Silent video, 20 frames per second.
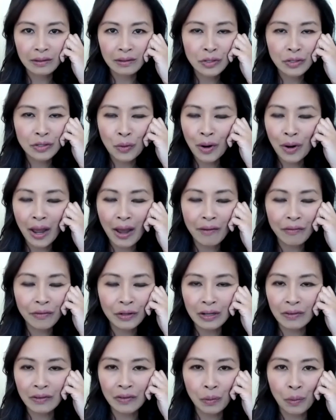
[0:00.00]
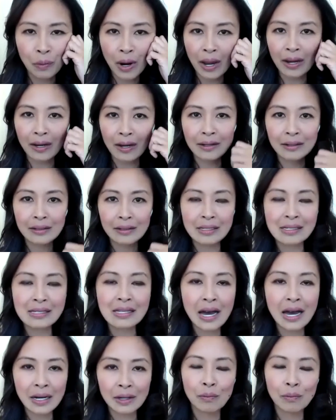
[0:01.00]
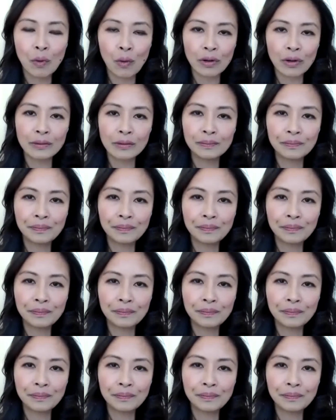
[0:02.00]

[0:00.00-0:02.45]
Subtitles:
Don't ever give it away. It's that important.